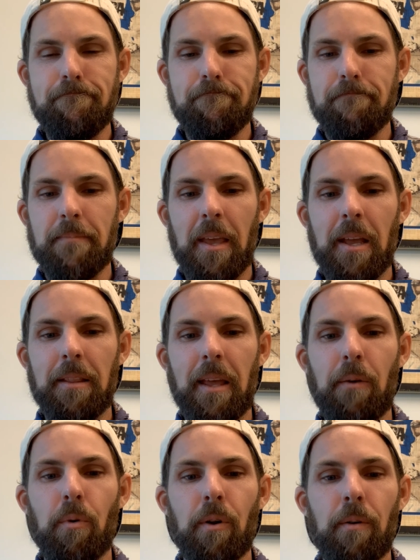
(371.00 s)
they
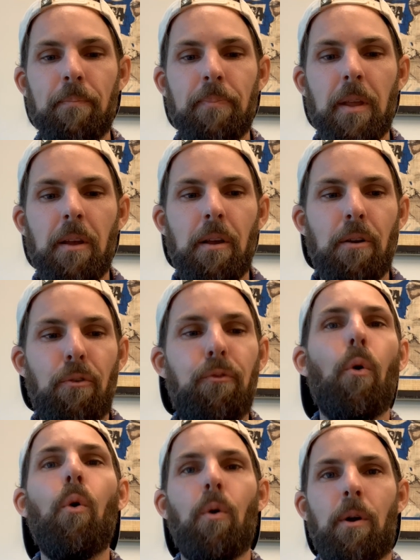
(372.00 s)
were
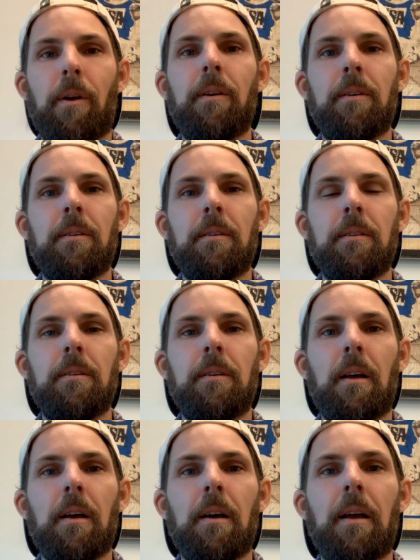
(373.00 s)
for
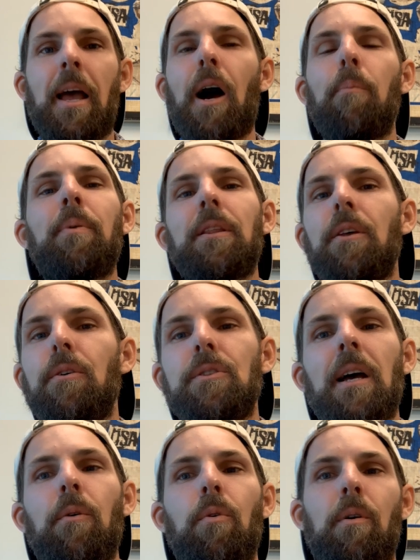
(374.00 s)
helping those
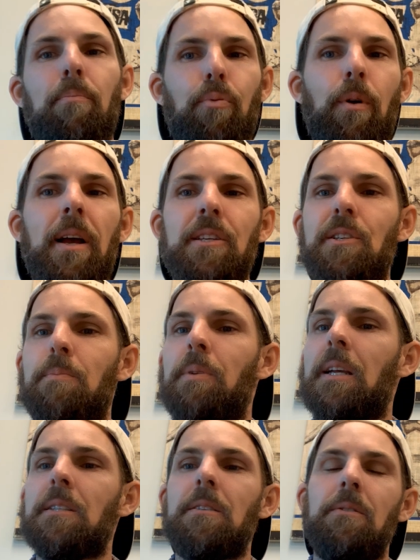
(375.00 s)
that were oppressed
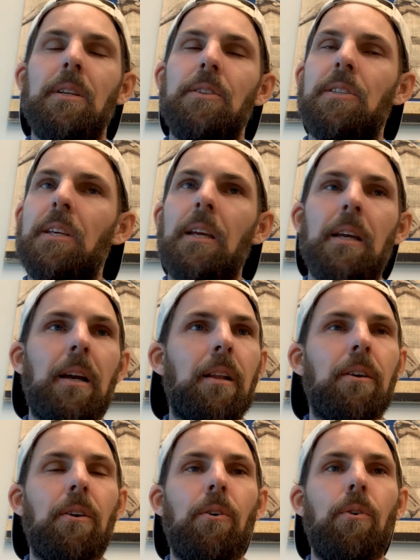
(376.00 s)
because of their skin
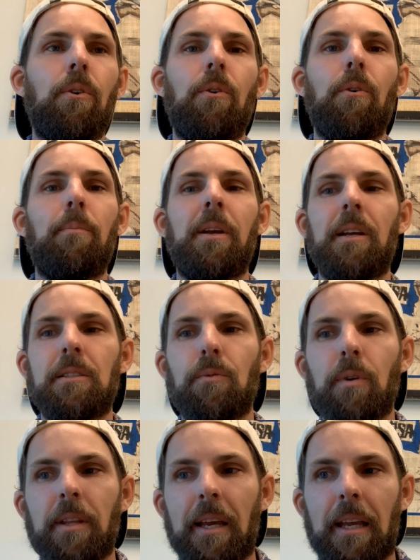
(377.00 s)
color or because of
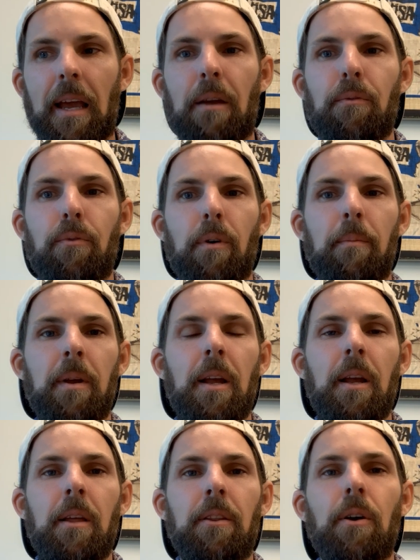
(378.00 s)
where they came from.
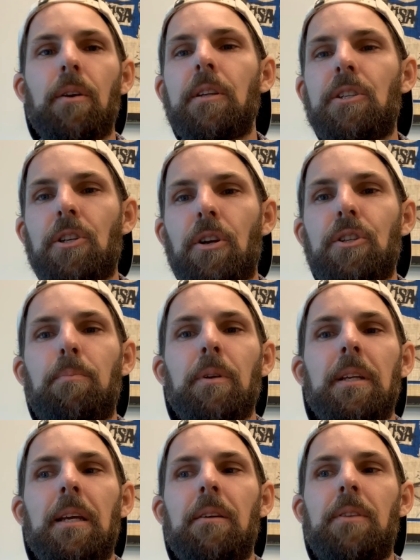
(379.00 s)
The early church
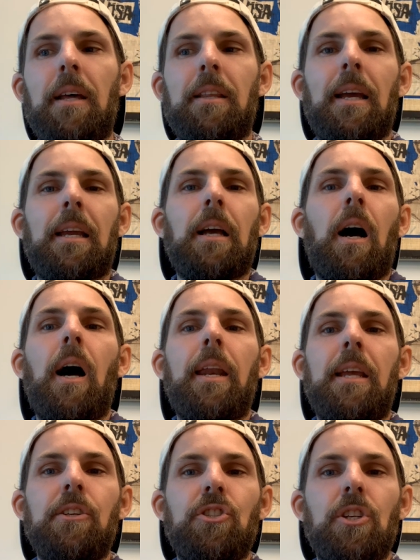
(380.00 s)
believed that God
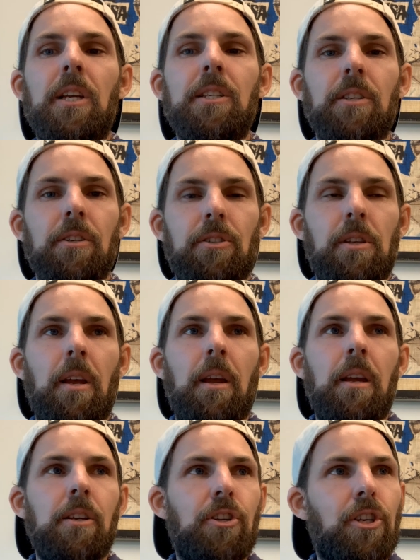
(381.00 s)
and Jesus
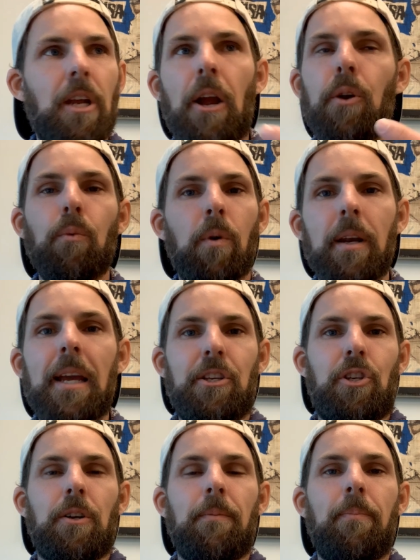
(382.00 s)
shared one
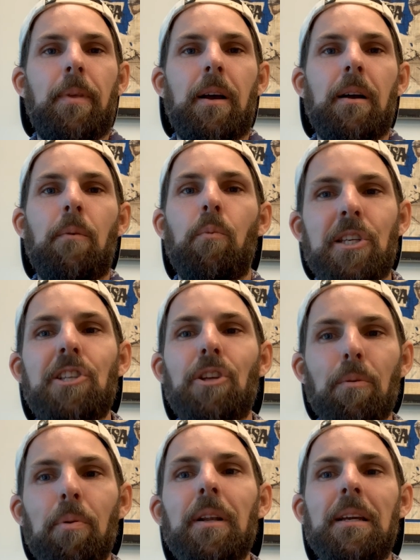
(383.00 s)
nature. We
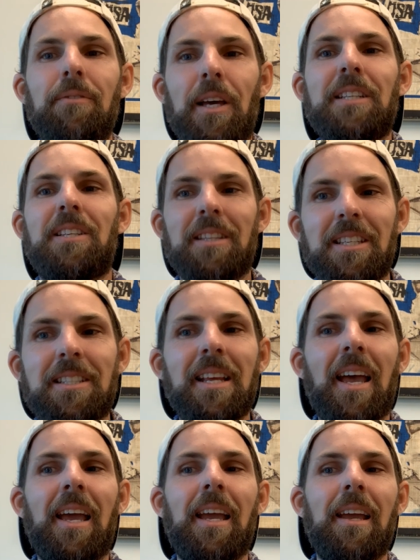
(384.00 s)
still believe that to this
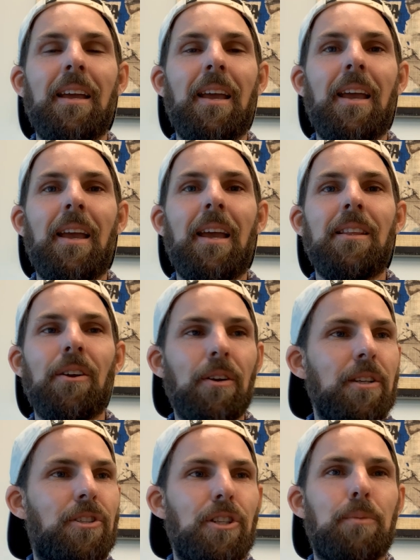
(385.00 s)
day. And the
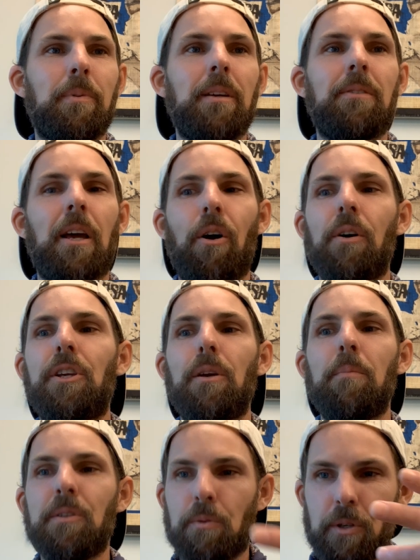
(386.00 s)
early church believed that all
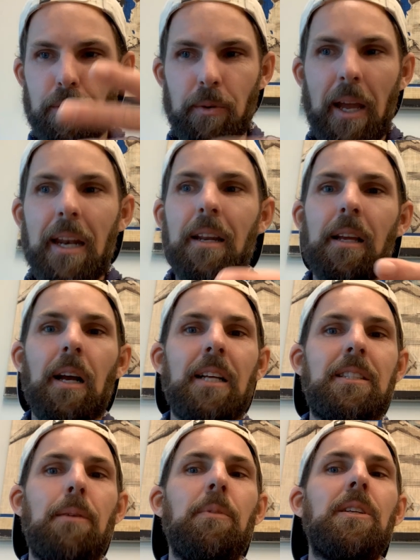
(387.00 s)
humans were created in
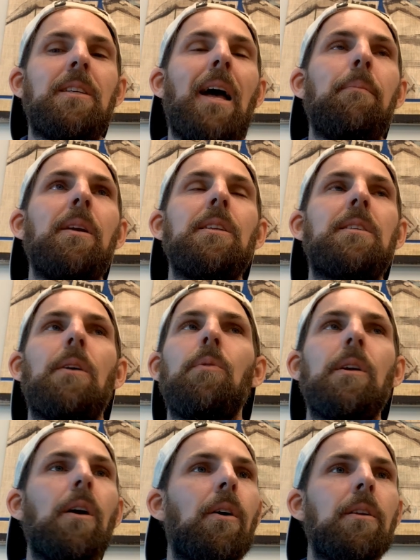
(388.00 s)
God's image. That means that
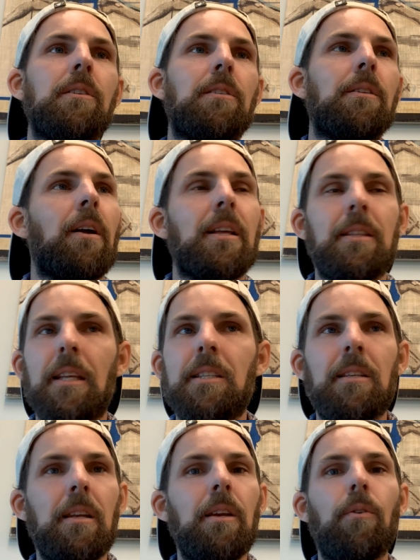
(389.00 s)
regardless of their
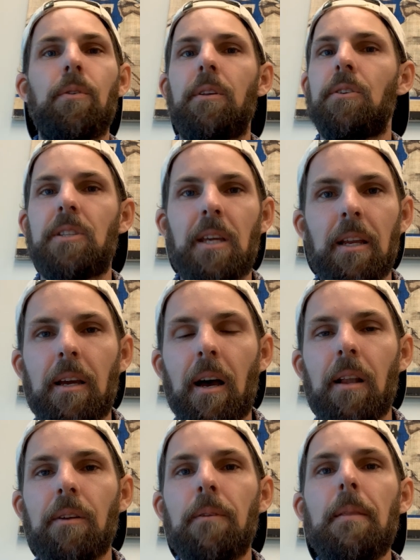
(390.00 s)
ethnicity or their skin
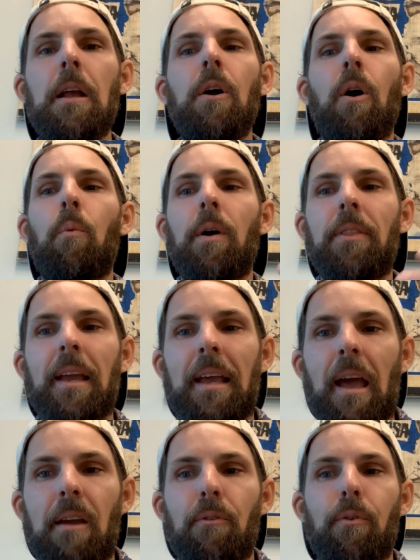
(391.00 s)
color or where they
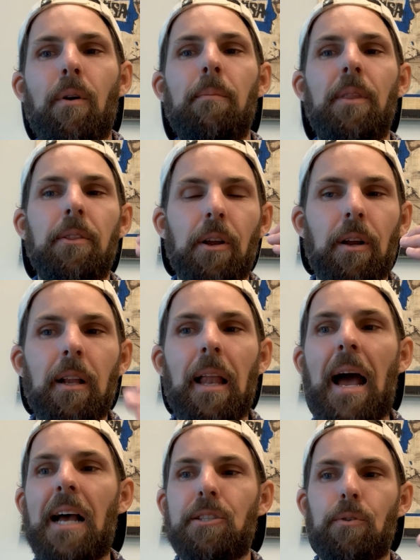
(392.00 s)
came from, their
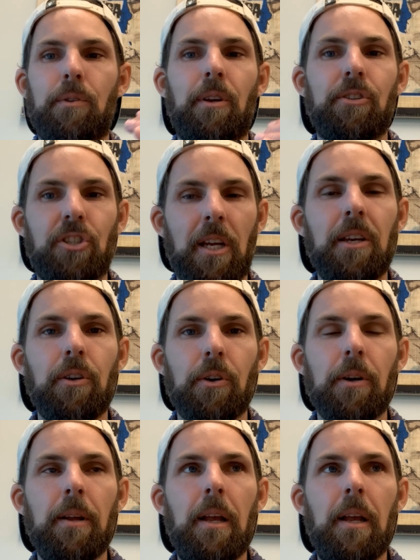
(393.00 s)
class or their gender,